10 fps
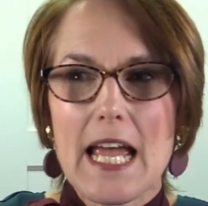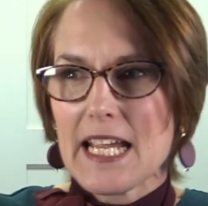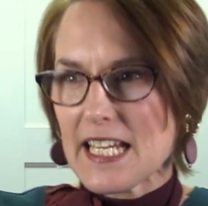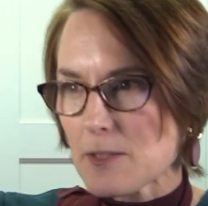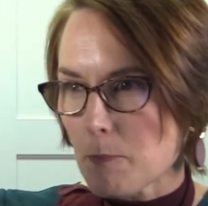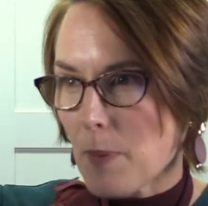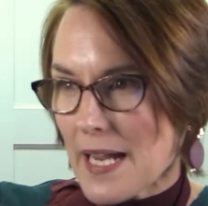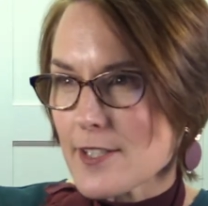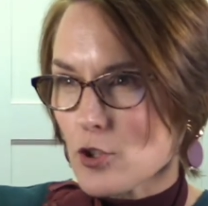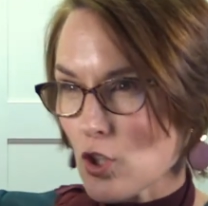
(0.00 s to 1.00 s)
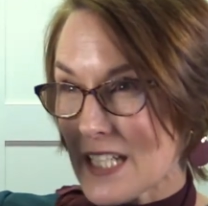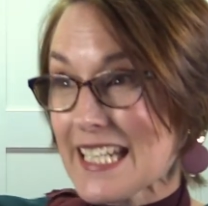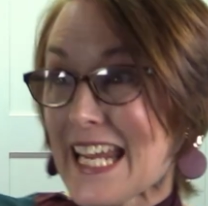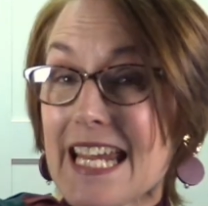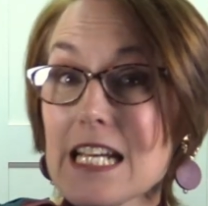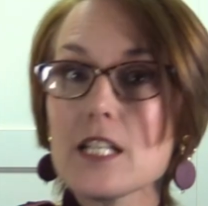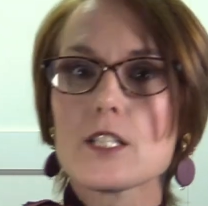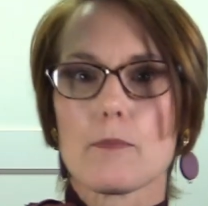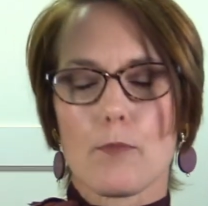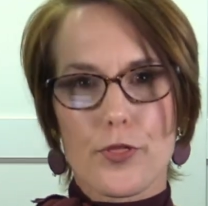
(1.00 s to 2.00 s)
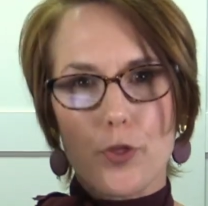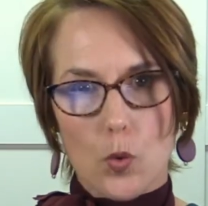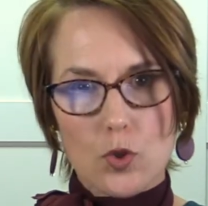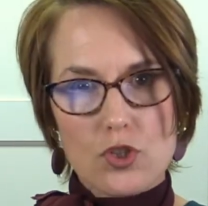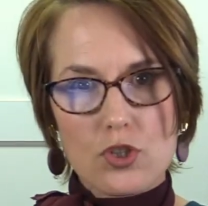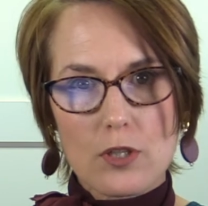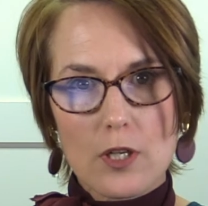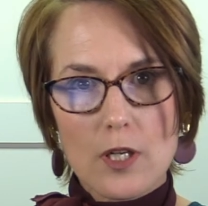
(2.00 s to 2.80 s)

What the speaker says: is based on kingdom thoughts,